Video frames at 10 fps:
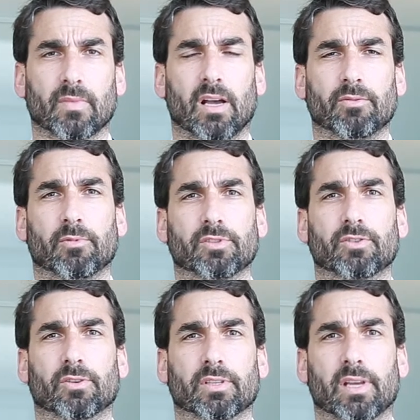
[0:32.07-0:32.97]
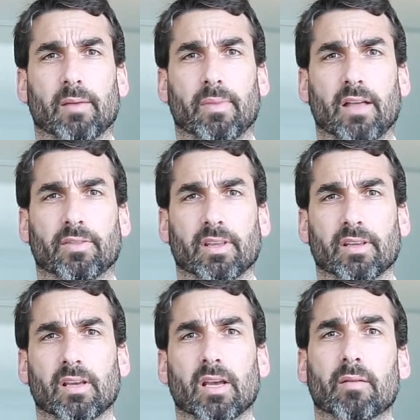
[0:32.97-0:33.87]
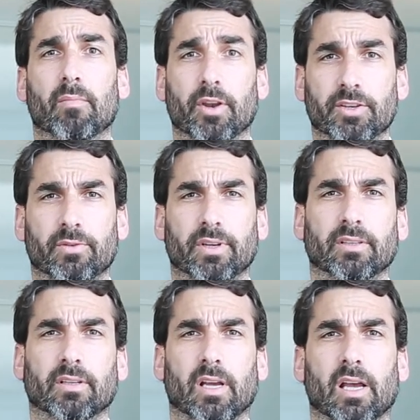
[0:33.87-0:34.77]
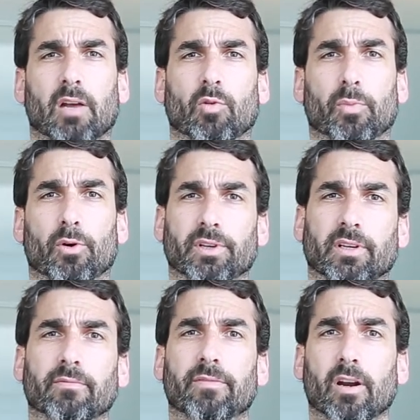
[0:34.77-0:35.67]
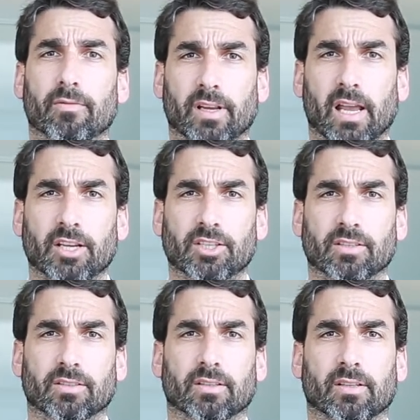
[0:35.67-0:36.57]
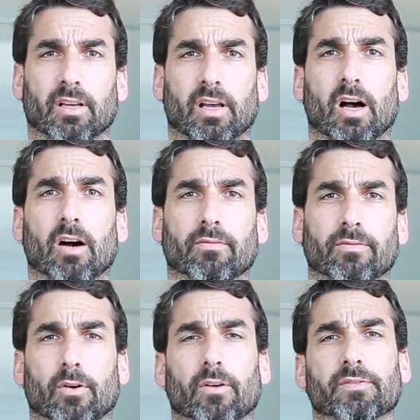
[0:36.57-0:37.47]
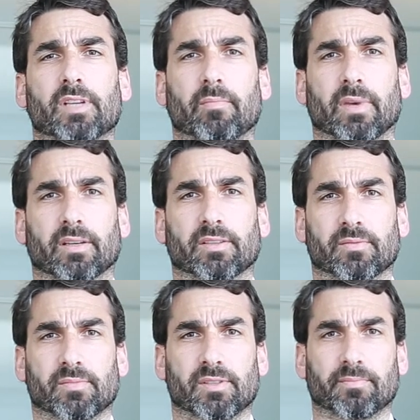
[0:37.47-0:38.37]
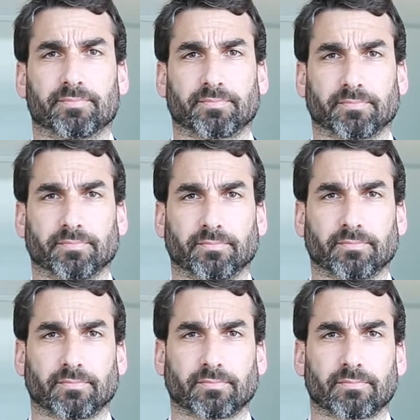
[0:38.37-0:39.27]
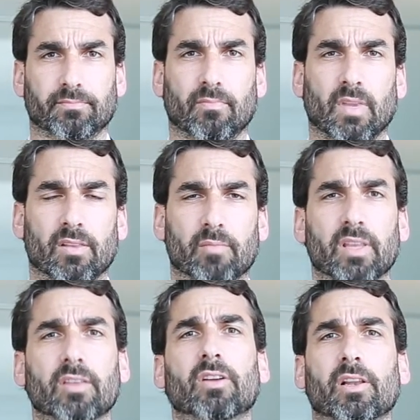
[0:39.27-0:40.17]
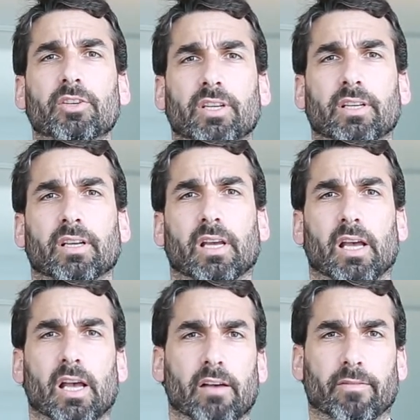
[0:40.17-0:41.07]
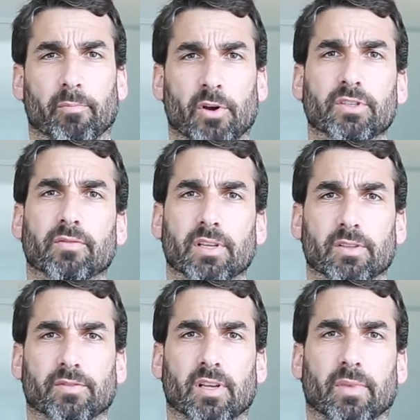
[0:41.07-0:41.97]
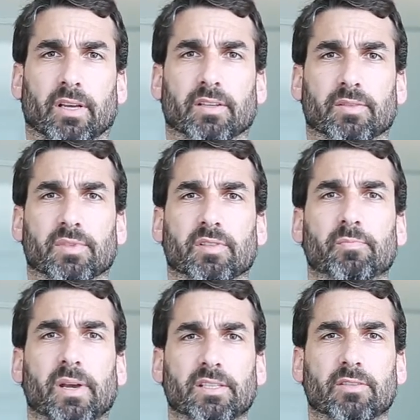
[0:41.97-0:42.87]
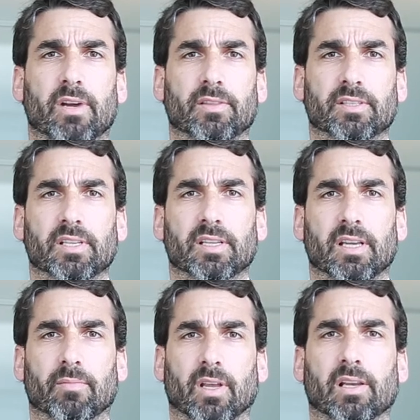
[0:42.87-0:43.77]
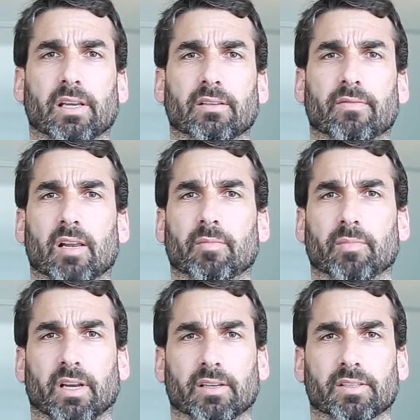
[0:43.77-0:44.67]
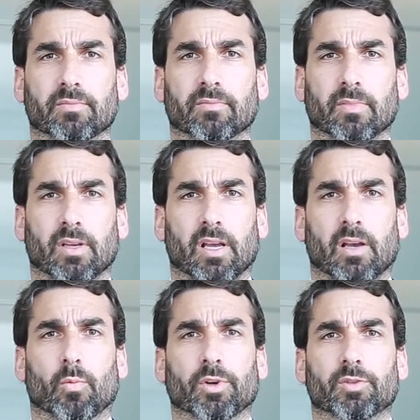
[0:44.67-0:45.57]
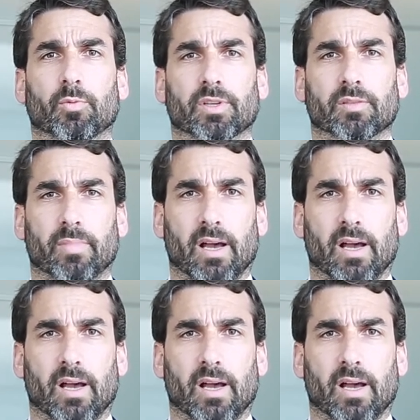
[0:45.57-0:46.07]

I would want to talk today about the monitoring, reporting and verification of offset mechanisms. The methodology for most of these offset mechanisms is based around the CDM, the Clean Development Mechanism, which was